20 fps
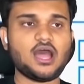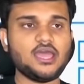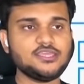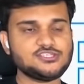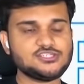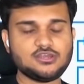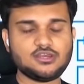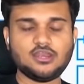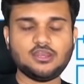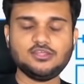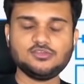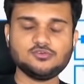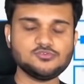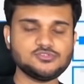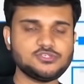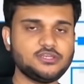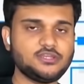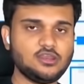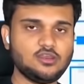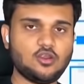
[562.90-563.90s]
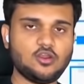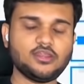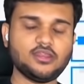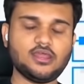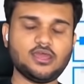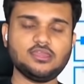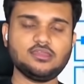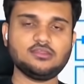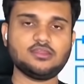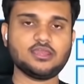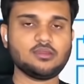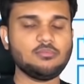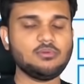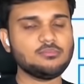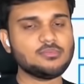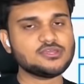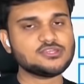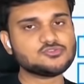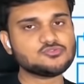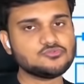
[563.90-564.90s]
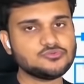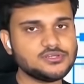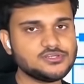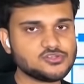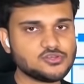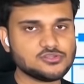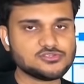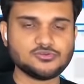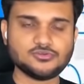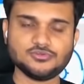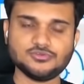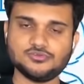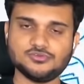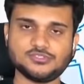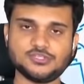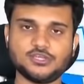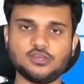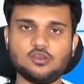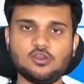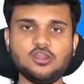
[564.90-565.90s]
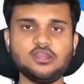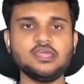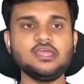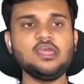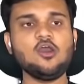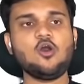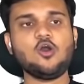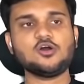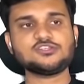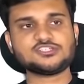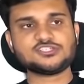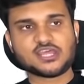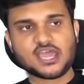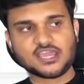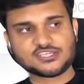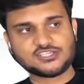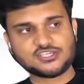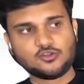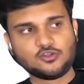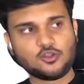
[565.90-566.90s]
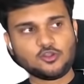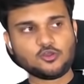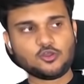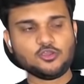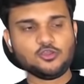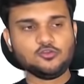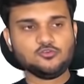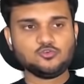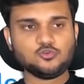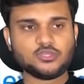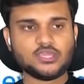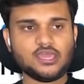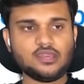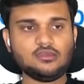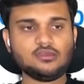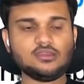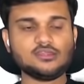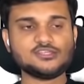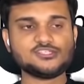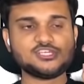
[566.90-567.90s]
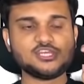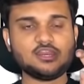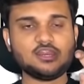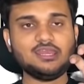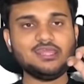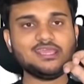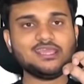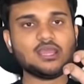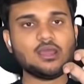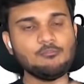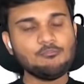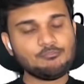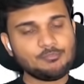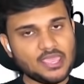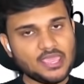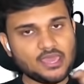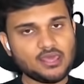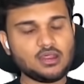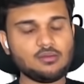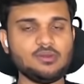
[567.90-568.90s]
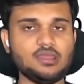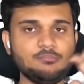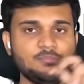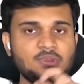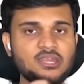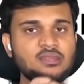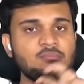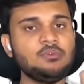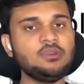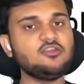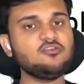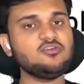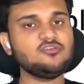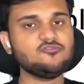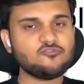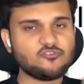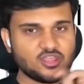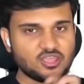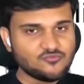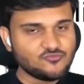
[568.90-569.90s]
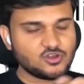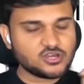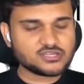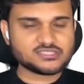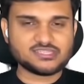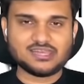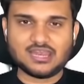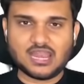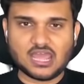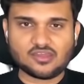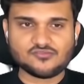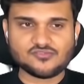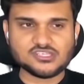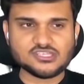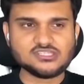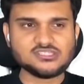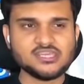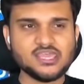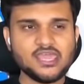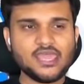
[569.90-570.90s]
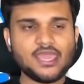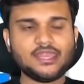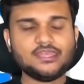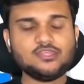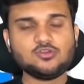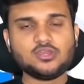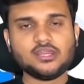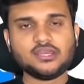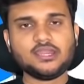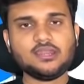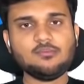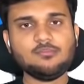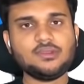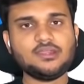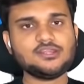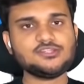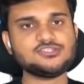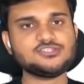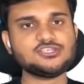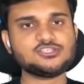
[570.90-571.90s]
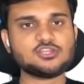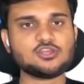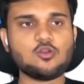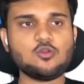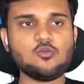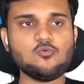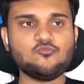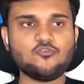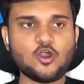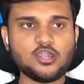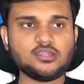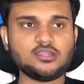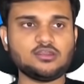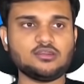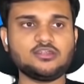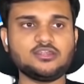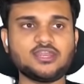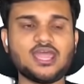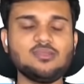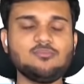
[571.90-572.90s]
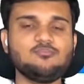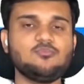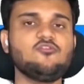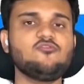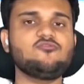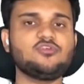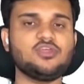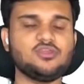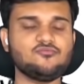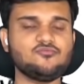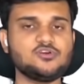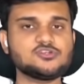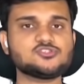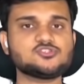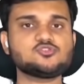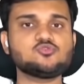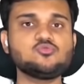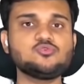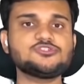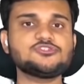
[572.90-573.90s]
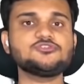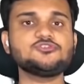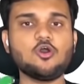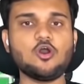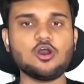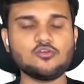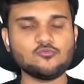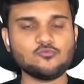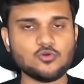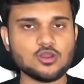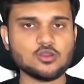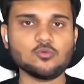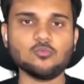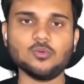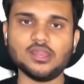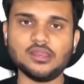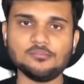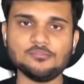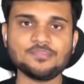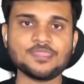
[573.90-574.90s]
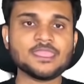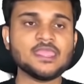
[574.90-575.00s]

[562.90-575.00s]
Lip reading: I generally use it a lot and I recommend my students also to use it a lot. On stackshare.io, you can generally compare in between frameworks and languages and you can get a better gist around what type of framework suits your work well.